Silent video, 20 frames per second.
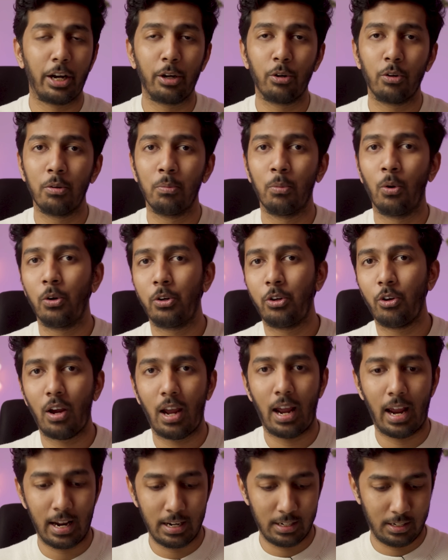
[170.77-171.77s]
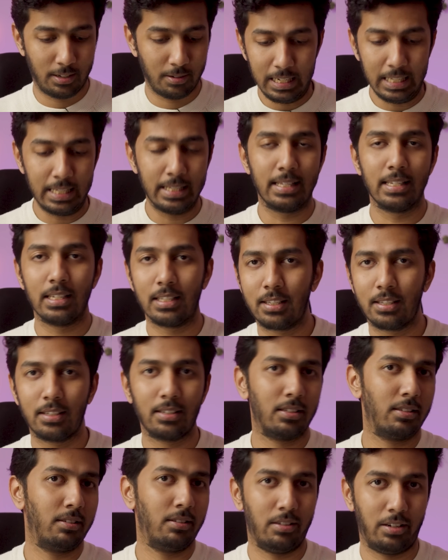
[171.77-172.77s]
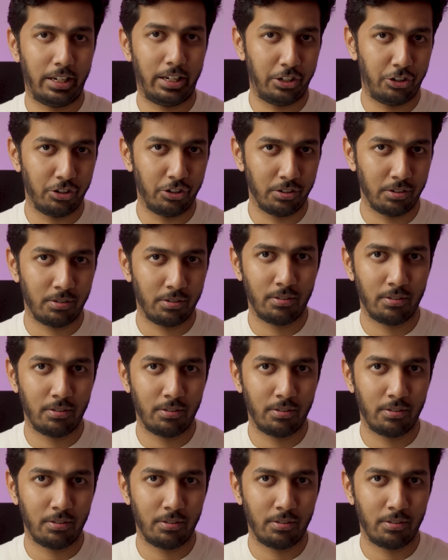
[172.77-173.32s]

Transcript: Try to emote your hands in this region.